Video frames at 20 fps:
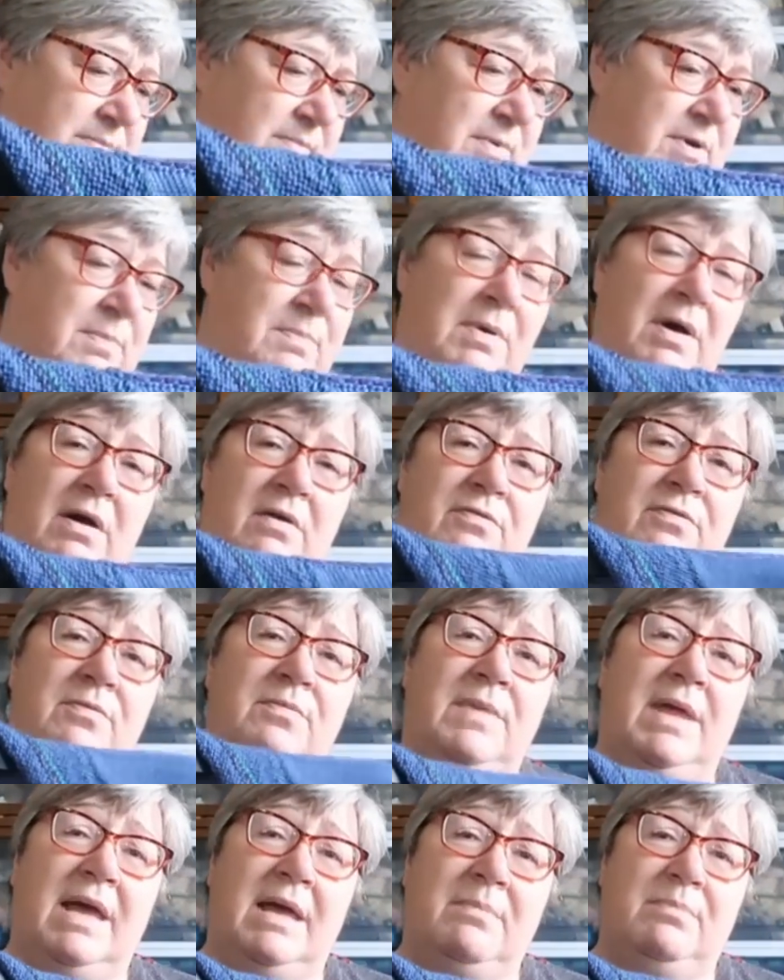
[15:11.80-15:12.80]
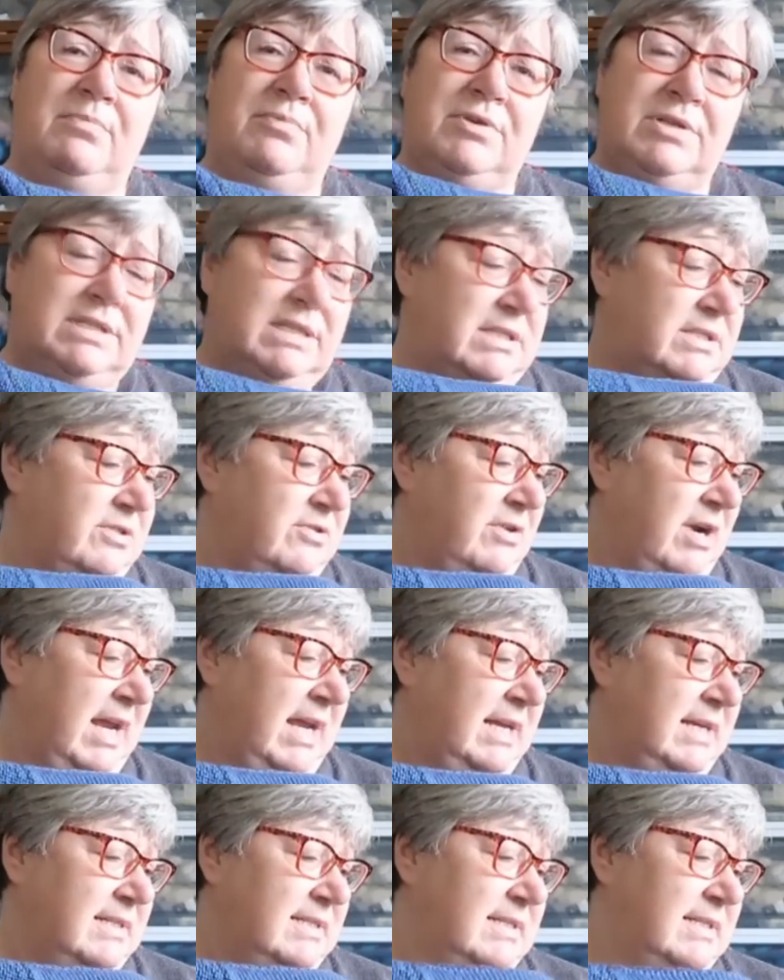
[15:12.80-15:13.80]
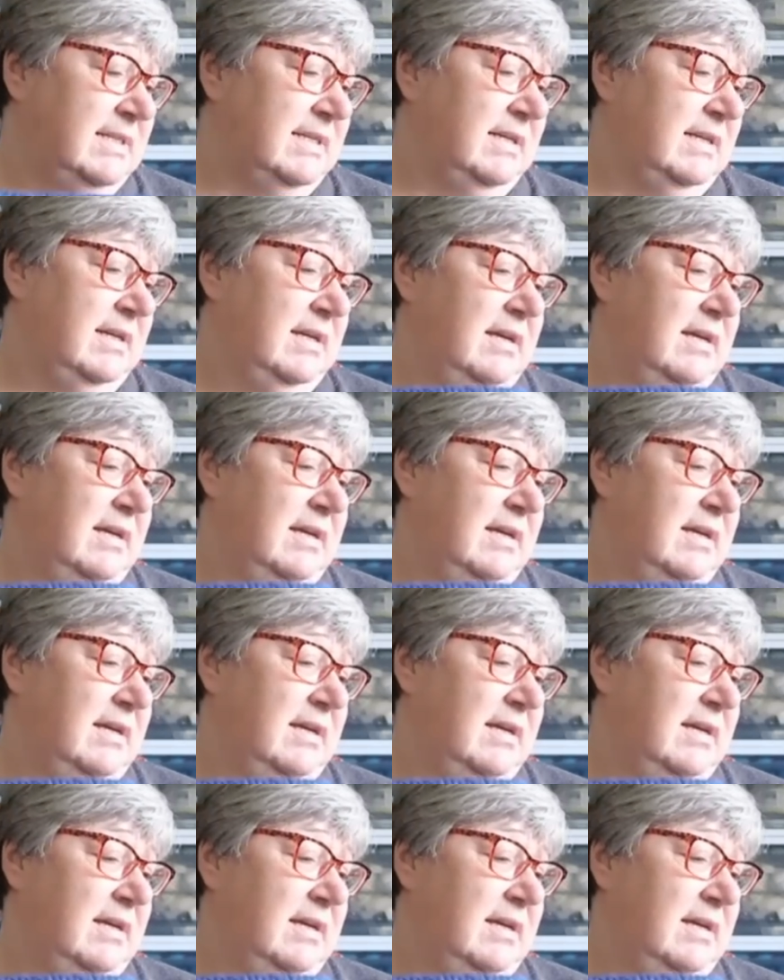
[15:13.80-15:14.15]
but apart from that, pretty straight.